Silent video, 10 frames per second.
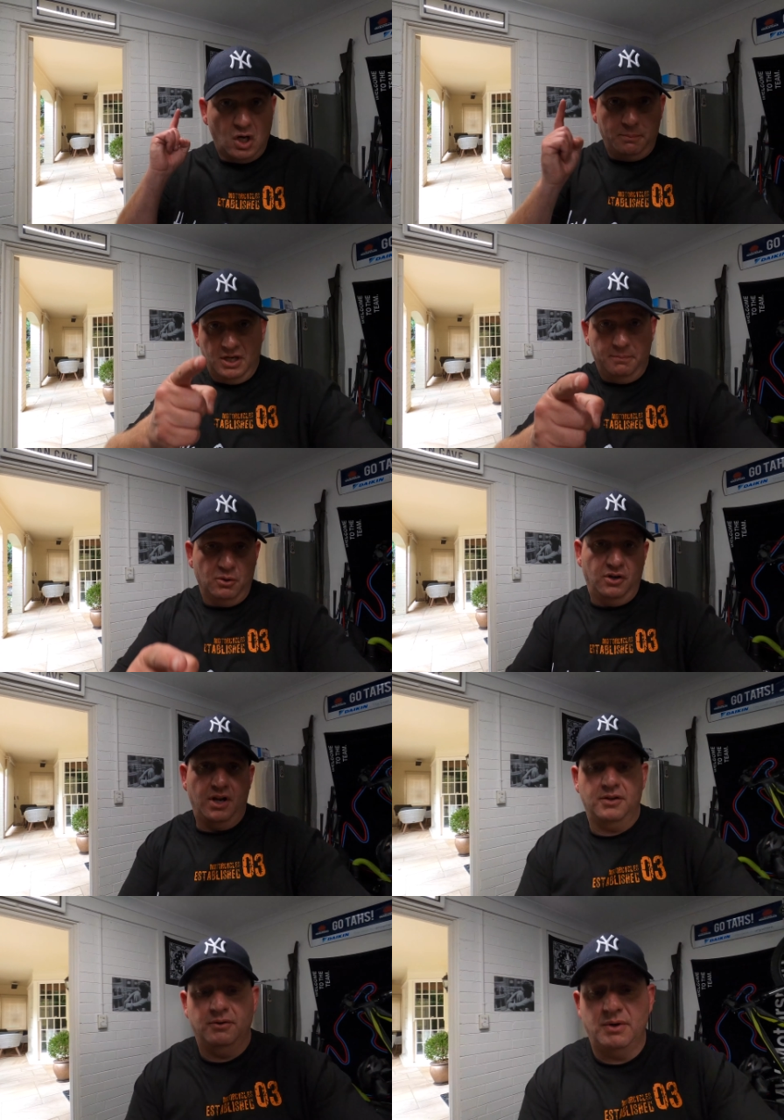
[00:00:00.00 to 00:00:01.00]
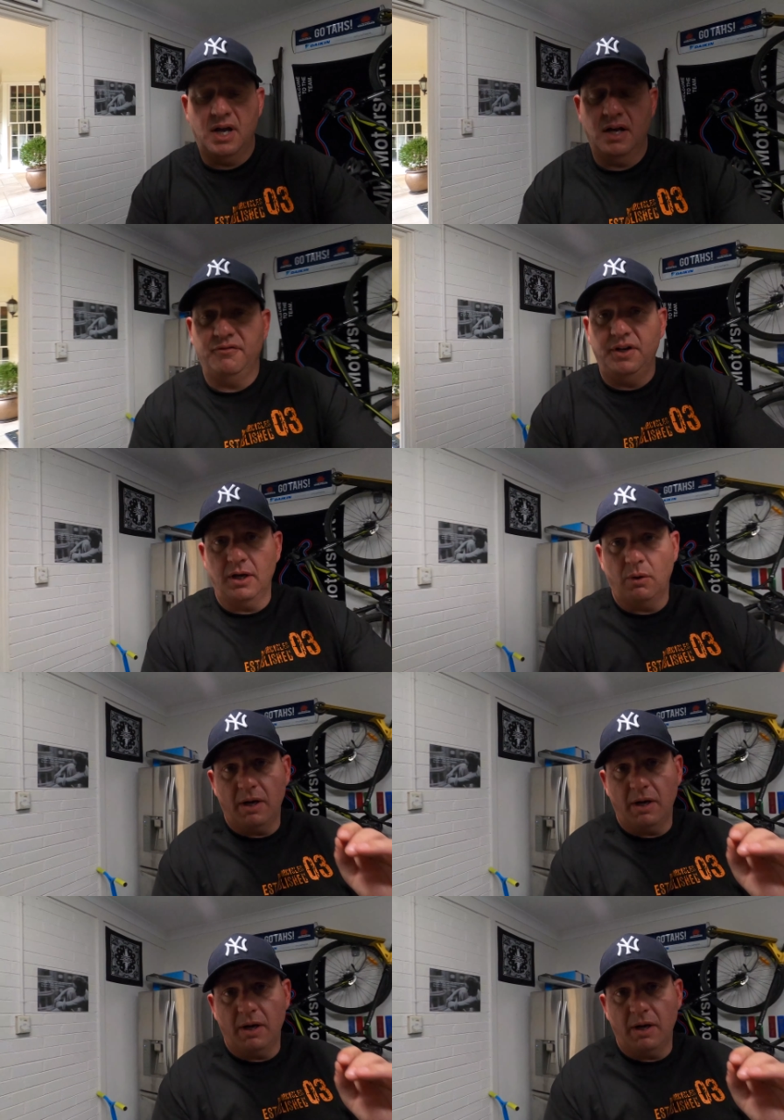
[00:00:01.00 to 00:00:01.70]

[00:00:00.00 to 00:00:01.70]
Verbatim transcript: I'm gonna put another uh, video